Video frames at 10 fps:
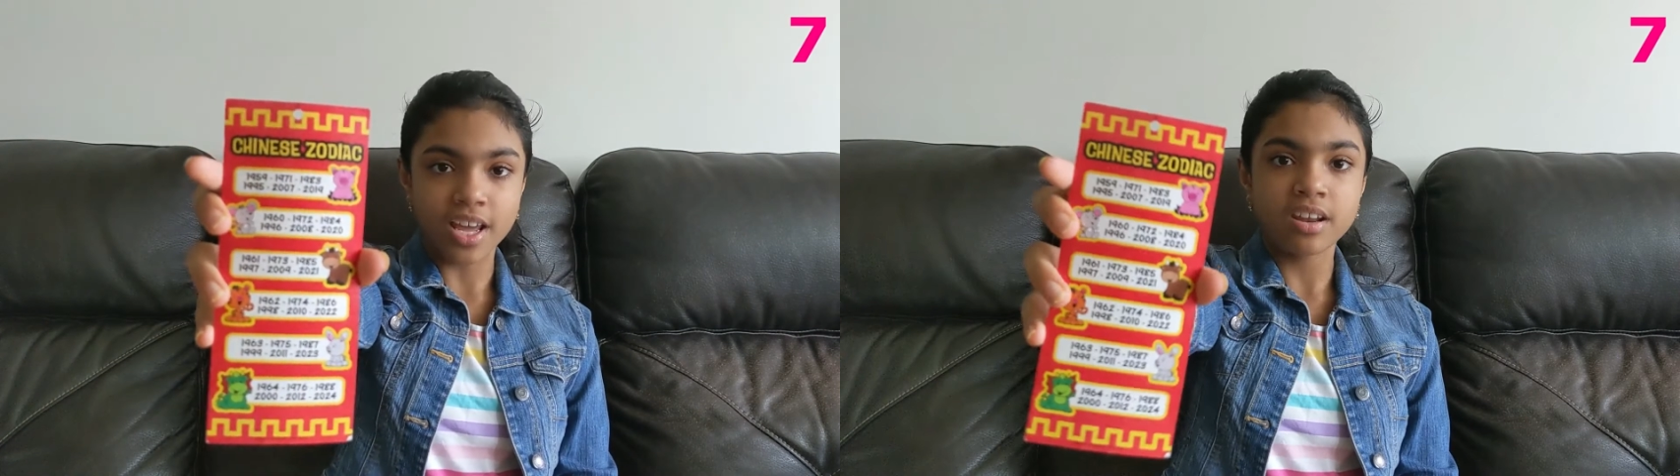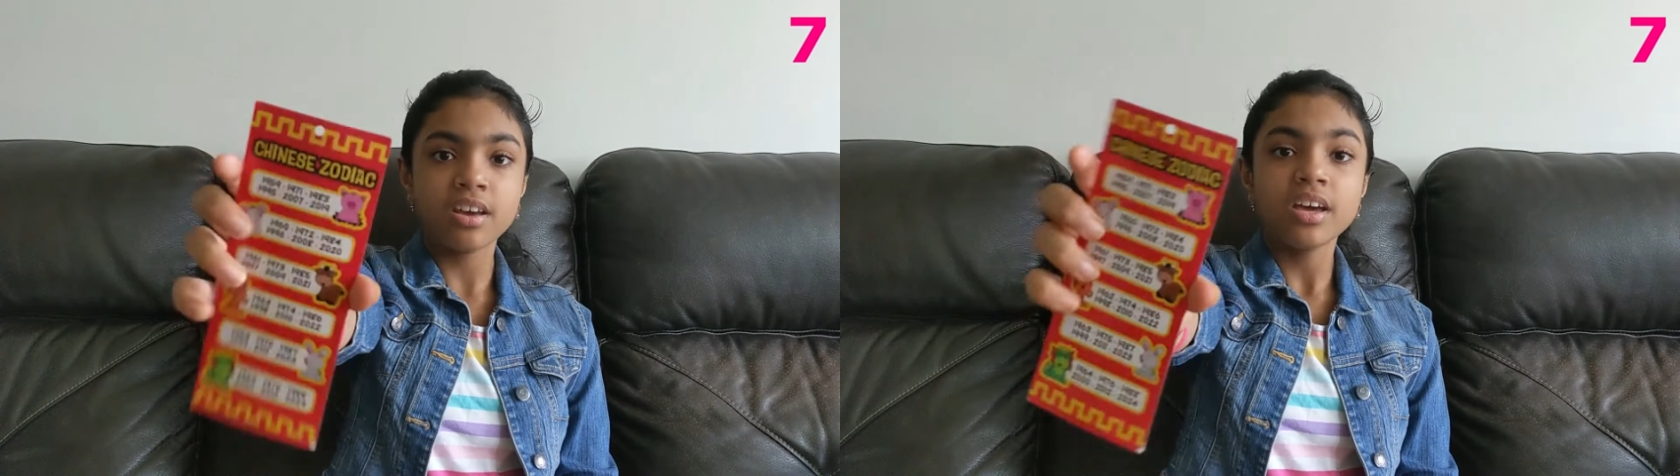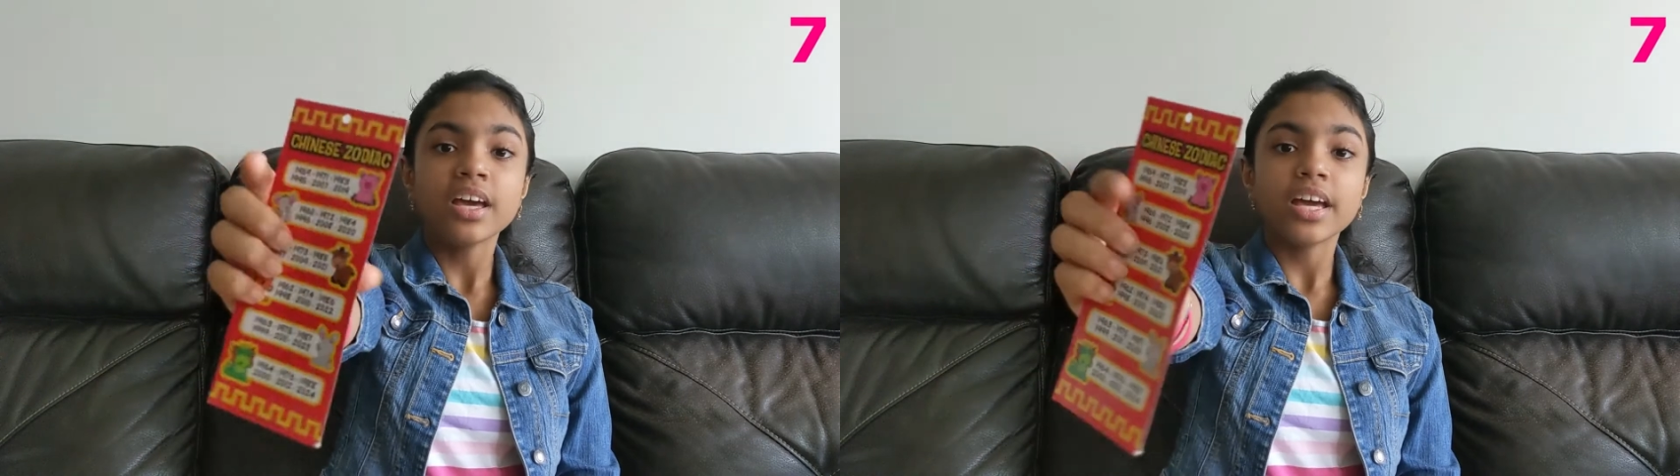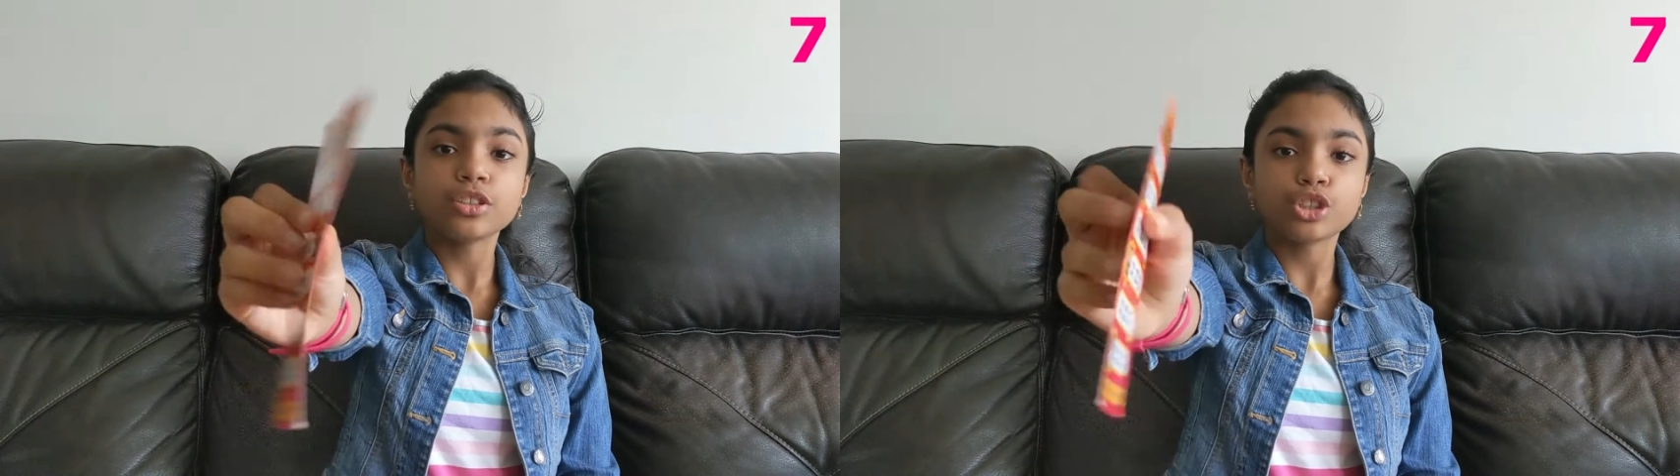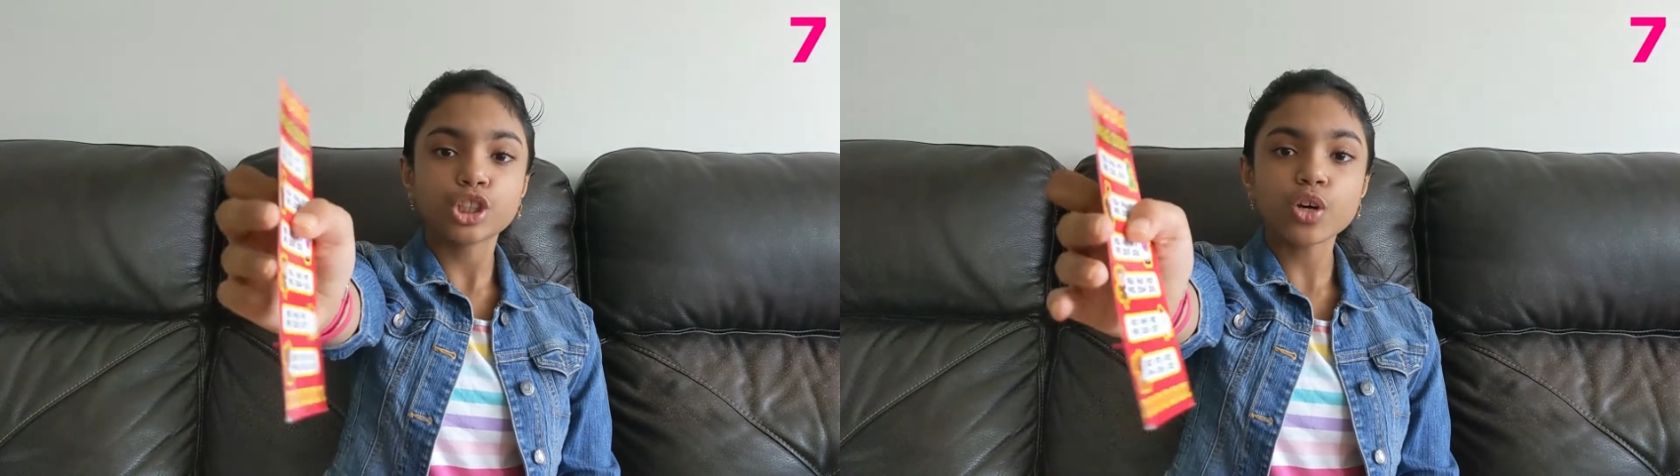it.
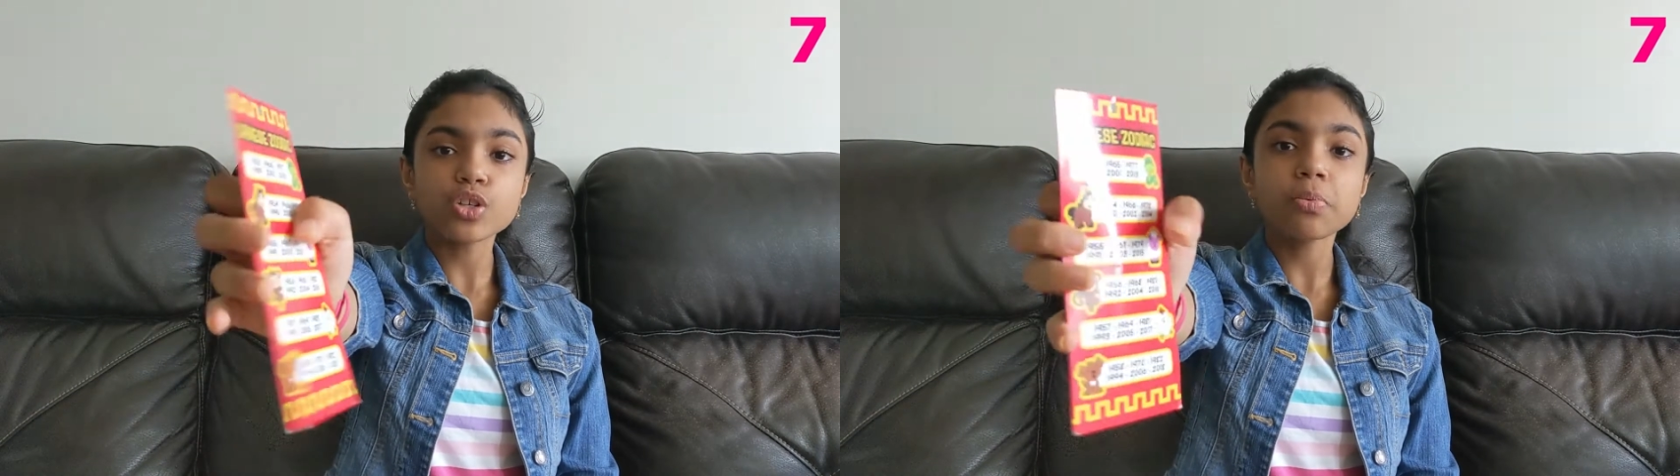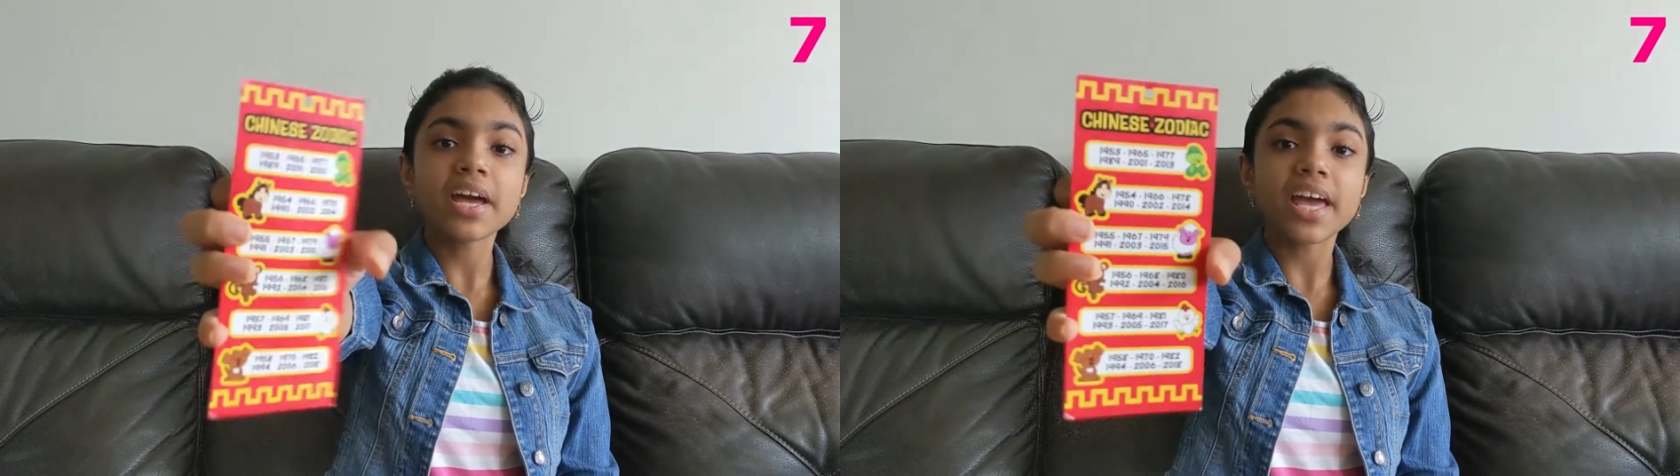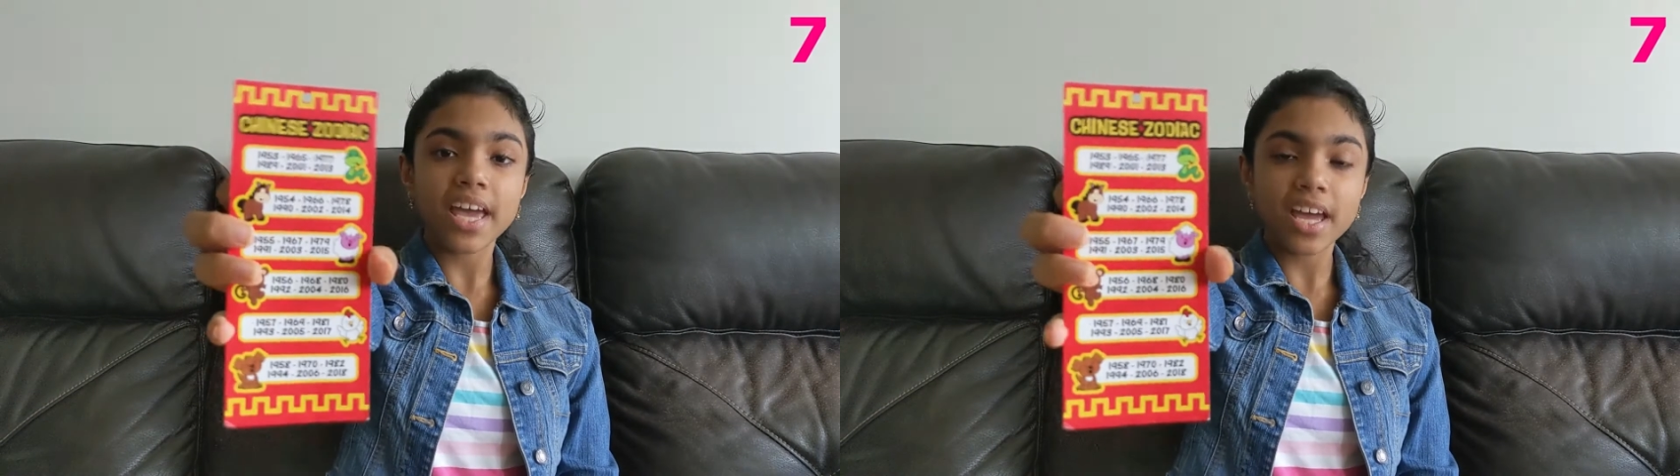It shows what